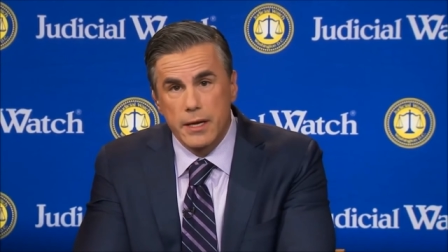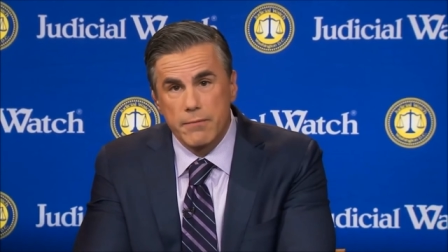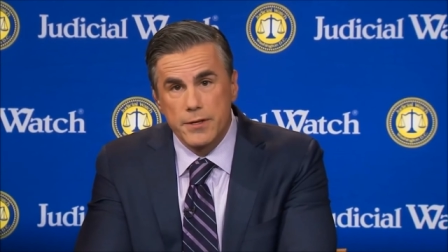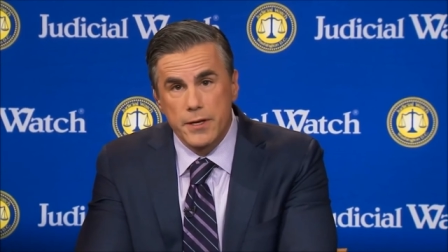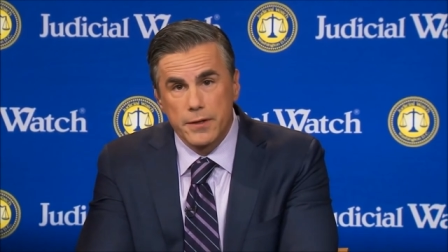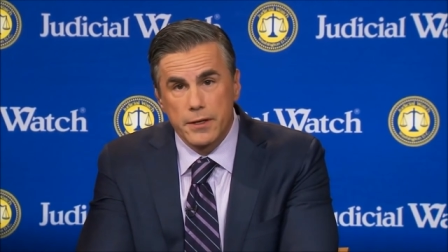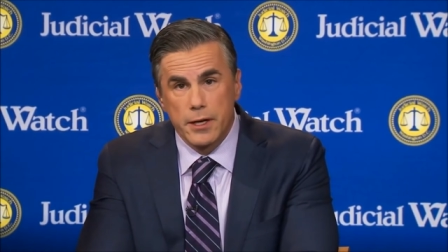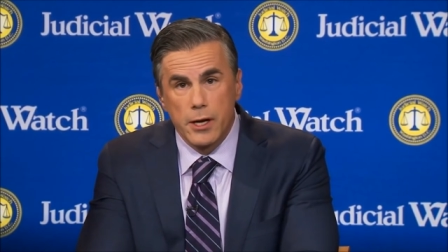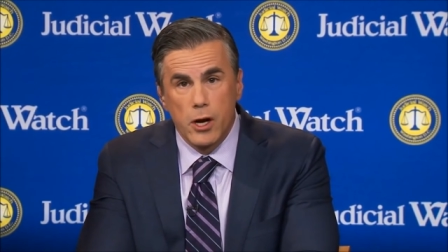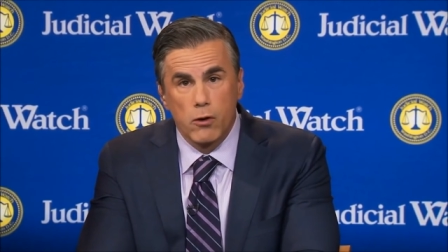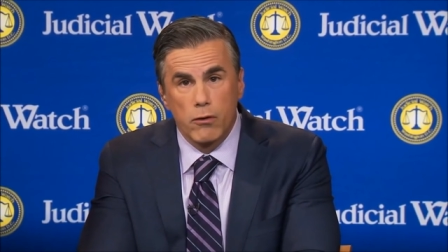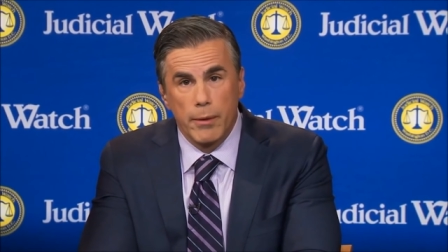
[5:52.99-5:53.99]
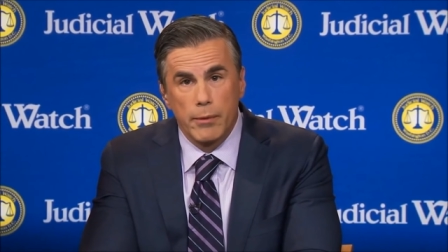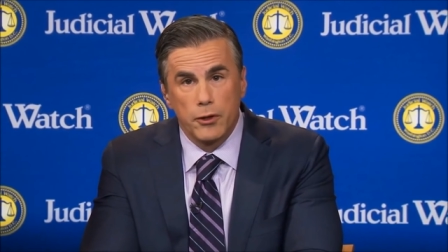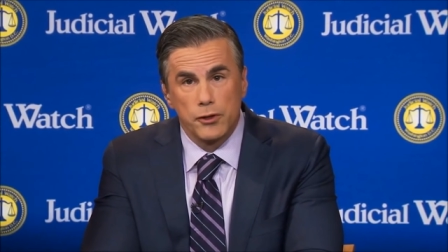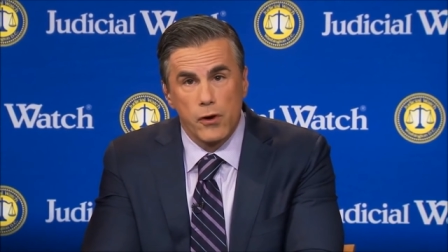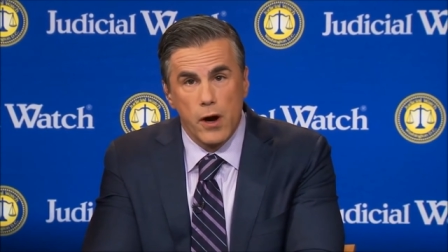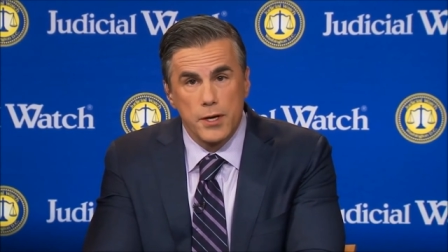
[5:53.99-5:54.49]
that resulted in no criminal
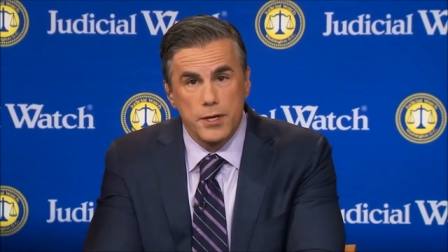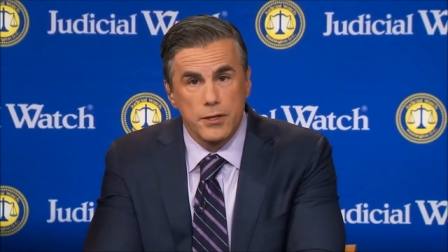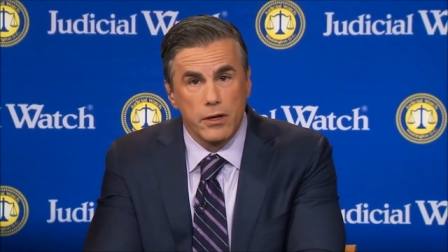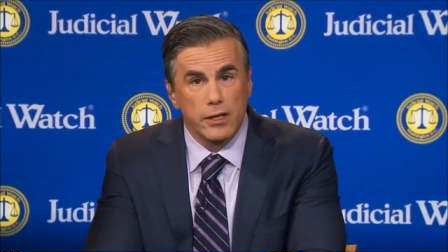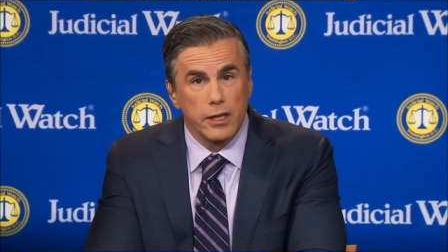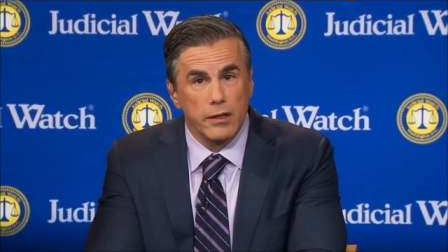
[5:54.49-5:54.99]
charges on the